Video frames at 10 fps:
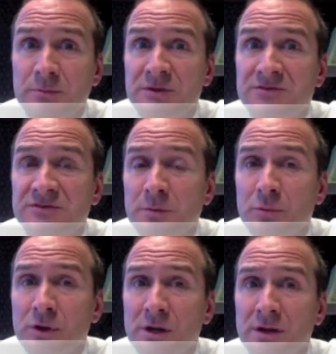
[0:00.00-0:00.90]
to
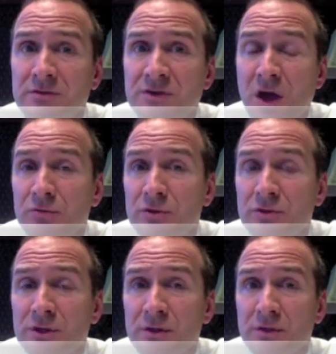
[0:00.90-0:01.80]
summarize
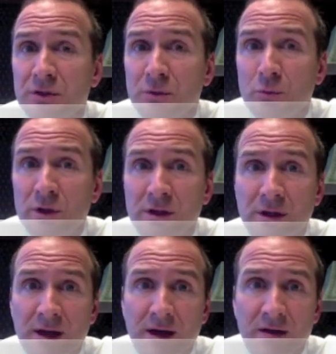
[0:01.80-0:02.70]
everything that we
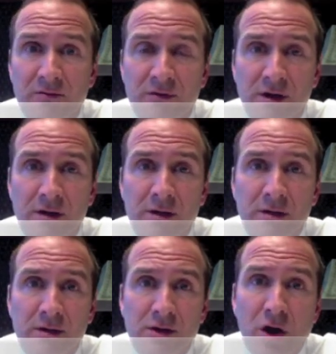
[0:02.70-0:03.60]
have
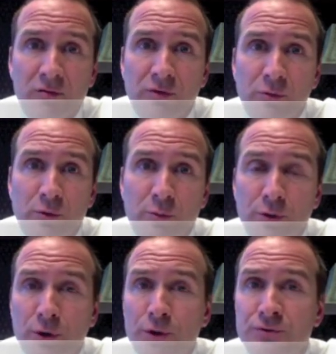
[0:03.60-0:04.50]
covered with
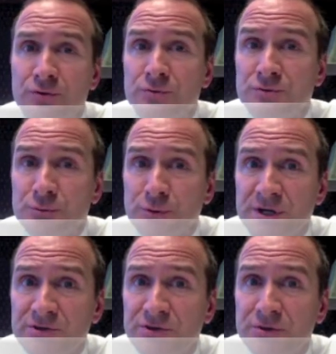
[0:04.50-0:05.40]
regard to
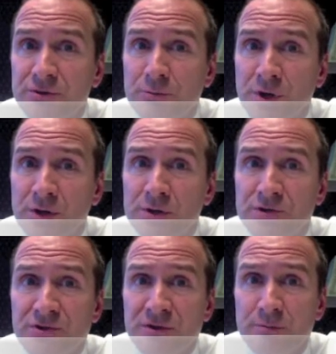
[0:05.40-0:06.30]
duration of the
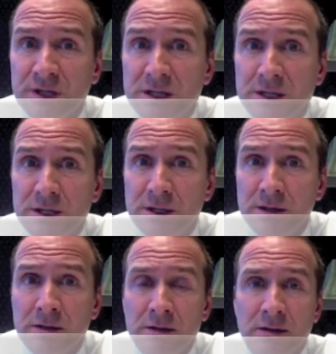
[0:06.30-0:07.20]
marriage, the
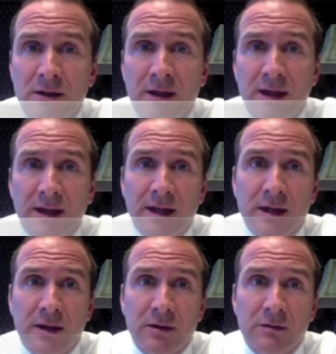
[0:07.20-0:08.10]
beginning.
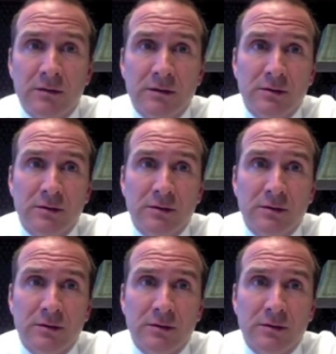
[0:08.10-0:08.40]
And